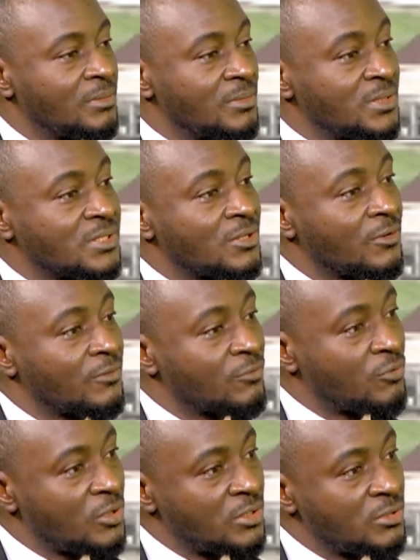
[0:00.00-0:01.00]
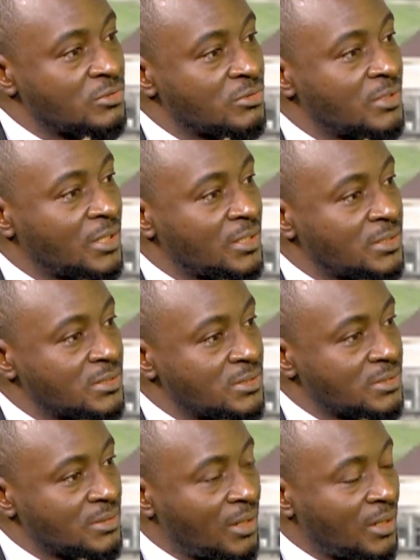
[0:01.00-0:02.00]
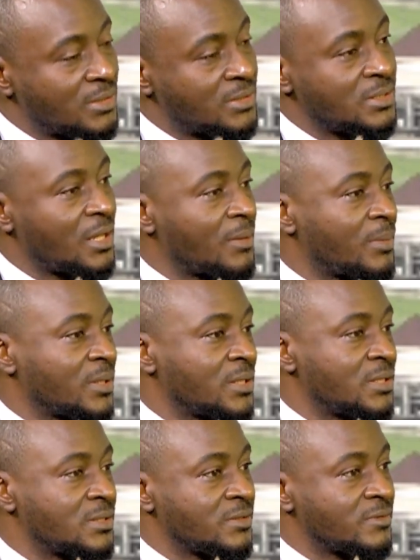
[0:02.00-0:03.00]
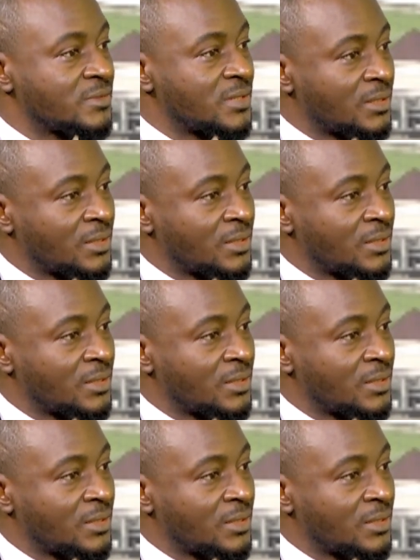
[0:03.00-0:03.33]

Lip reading: Instead of going to get antihypertensives that